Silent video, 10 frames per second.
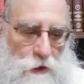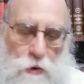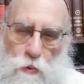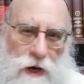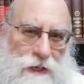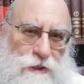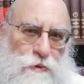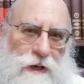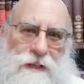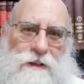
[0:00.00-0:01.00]
why
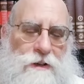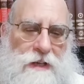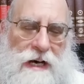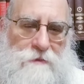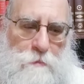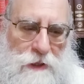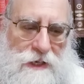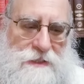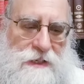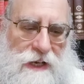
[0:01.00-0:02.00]
do I not have a
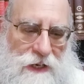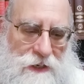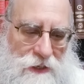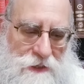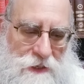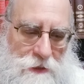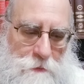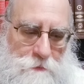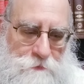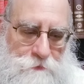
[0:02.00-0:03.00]
place in Gan Eden?
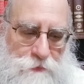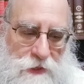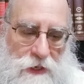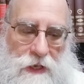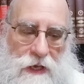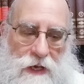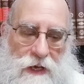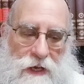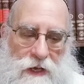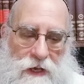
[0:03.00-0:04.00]

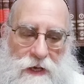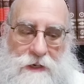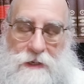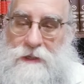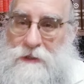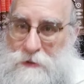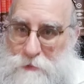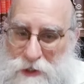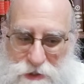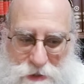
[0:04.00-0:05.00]
And the
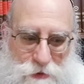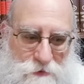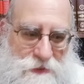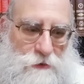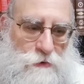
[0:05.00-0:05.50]
Baal Shem Tov said